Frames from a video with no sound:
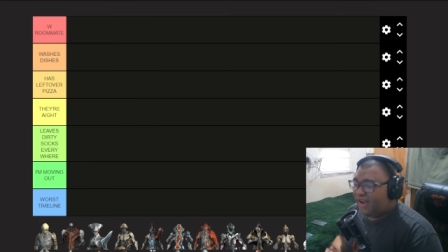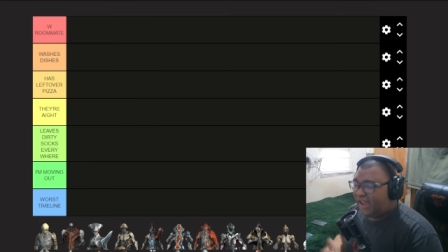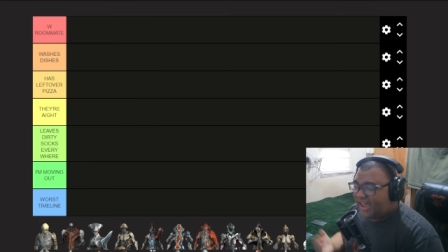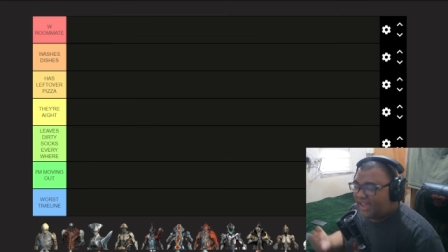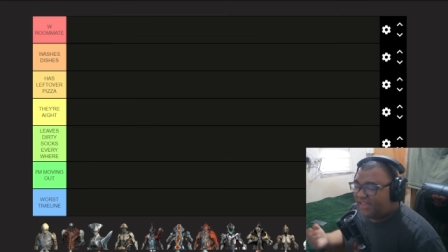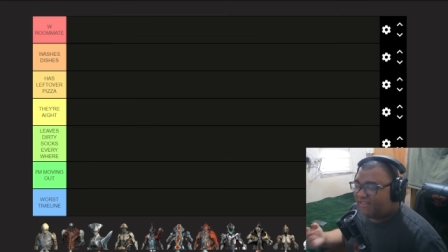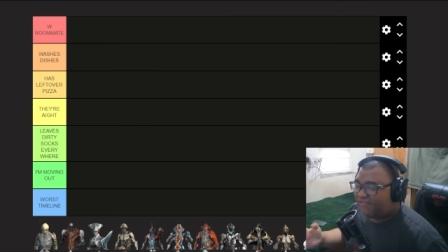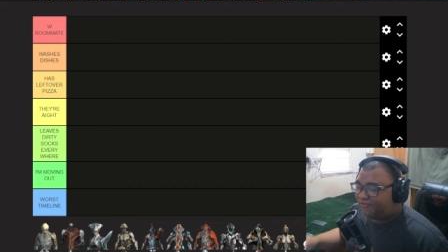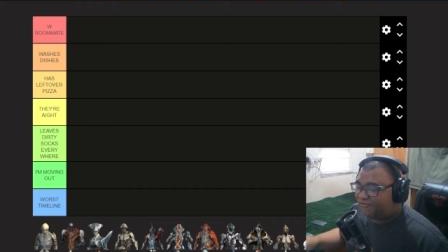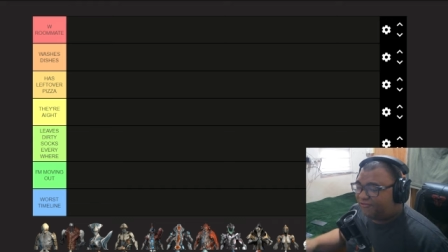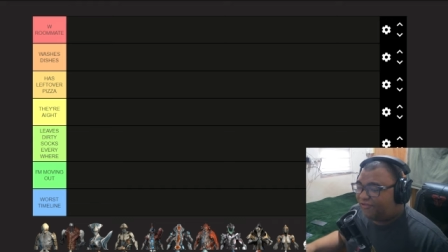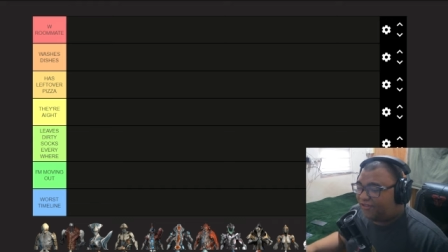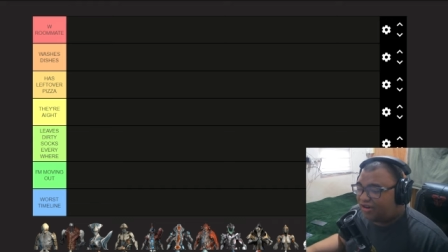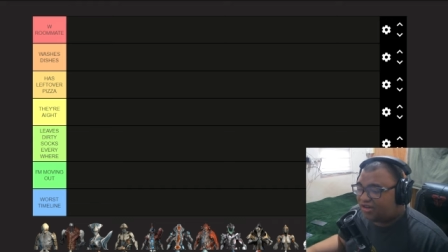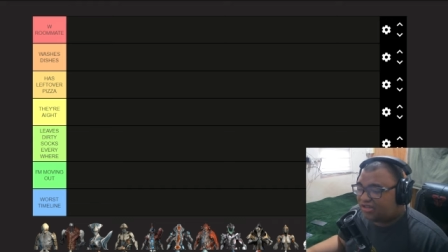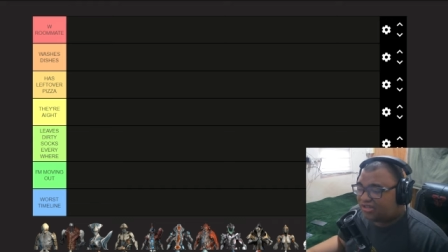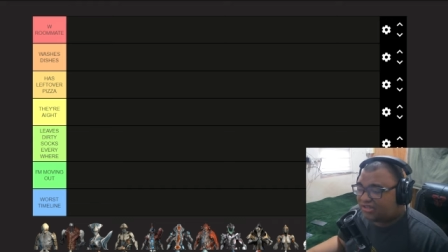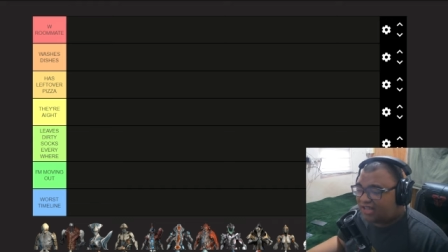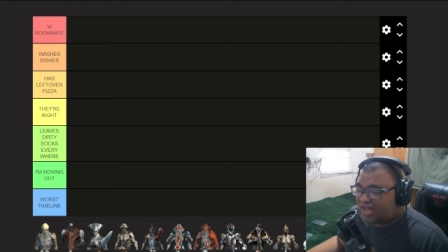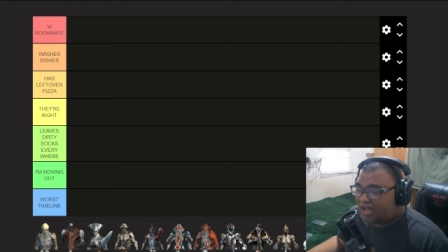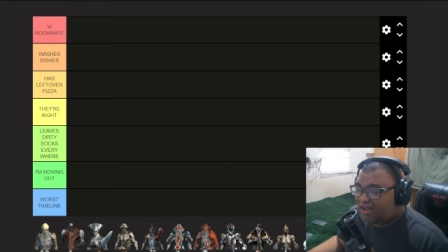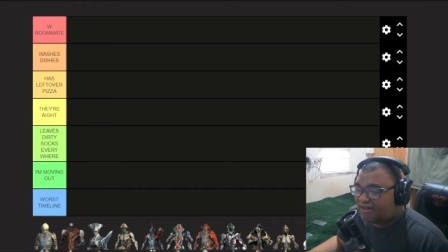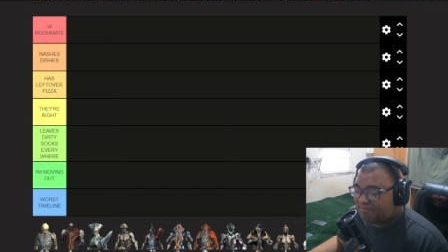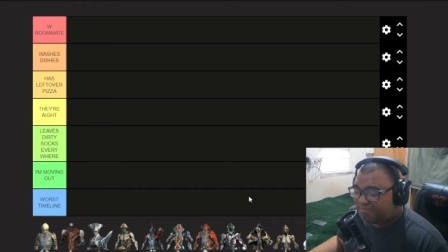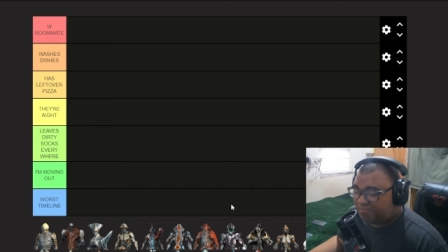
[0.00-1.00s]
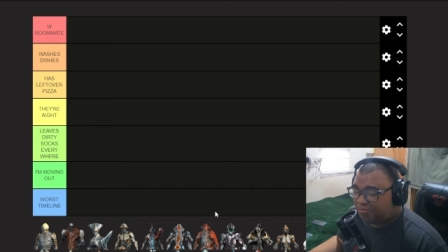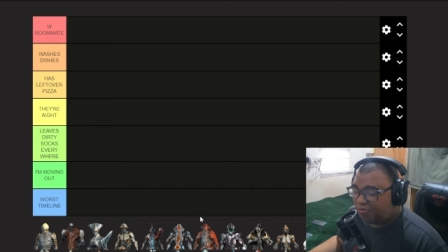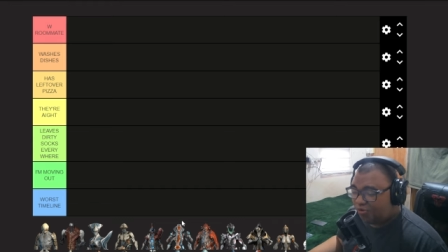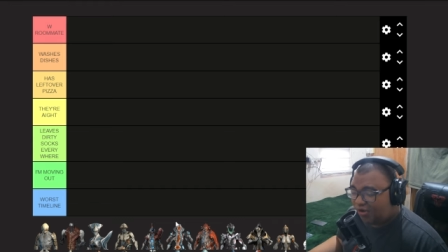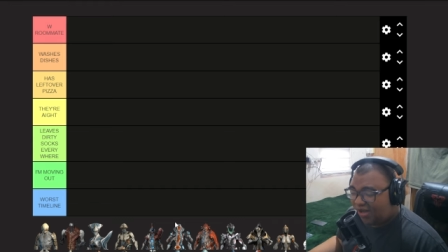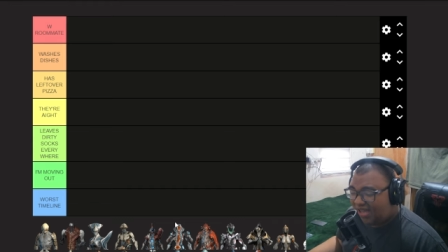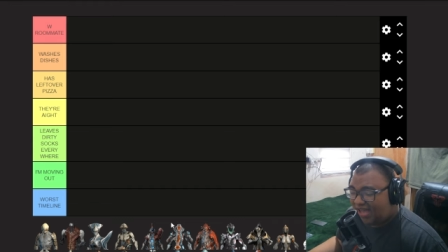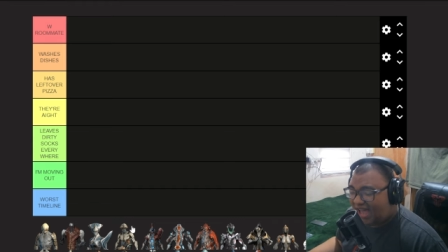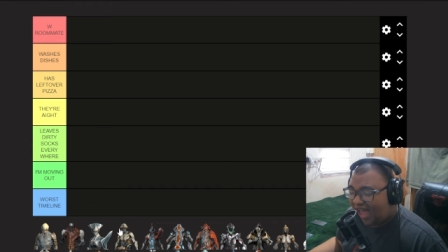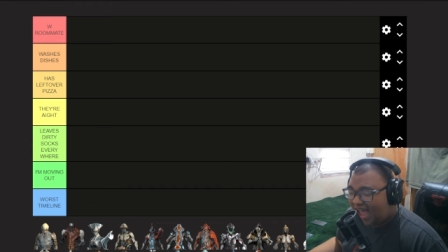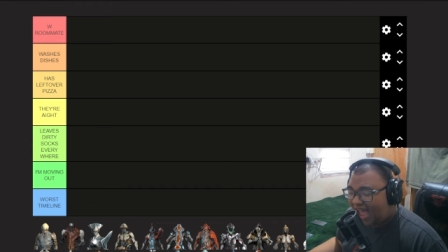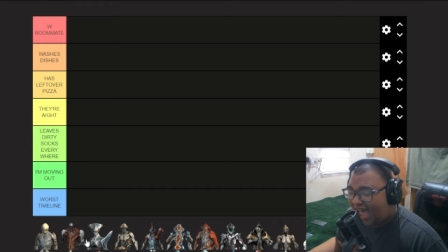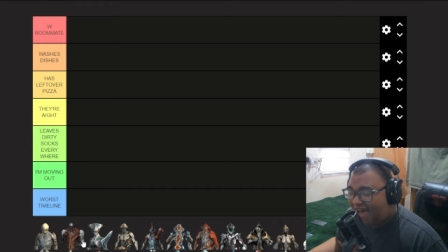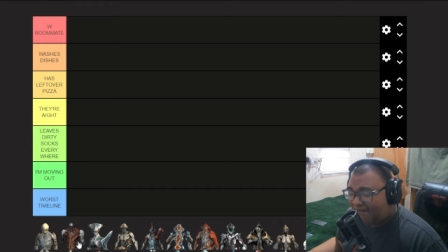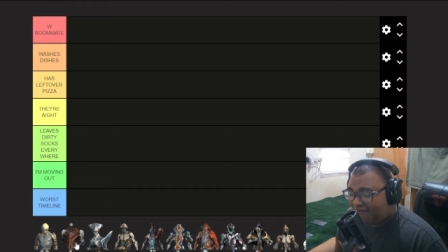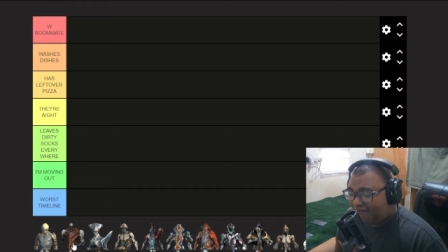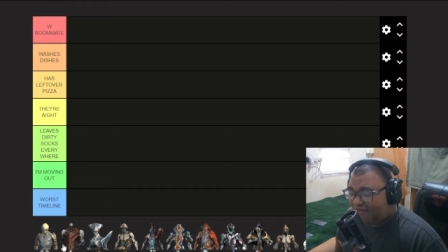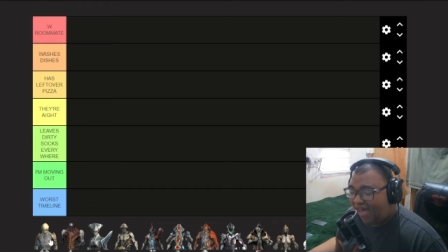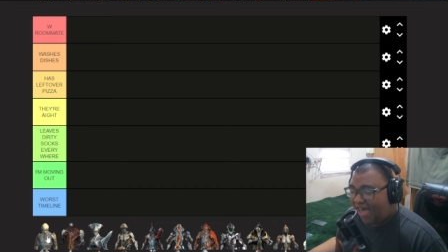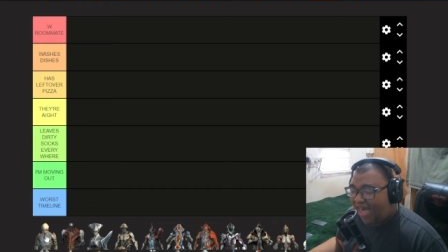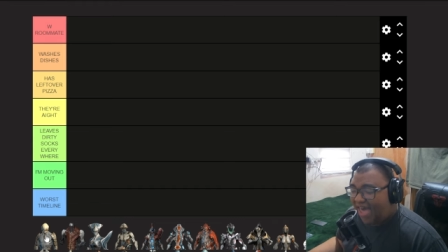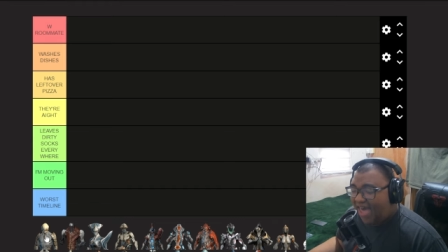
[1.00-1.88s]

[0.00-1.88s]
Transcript: And first up, we have